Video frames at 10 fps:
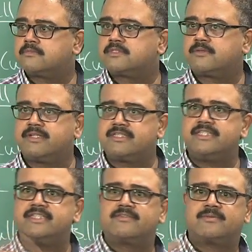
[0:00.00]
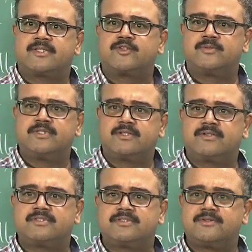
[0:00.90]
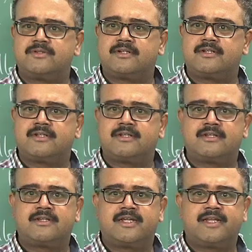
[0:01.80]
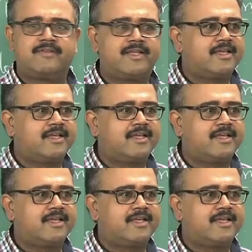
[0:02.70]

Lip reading: somebody sneezing from the other room, is it other system? Anyway,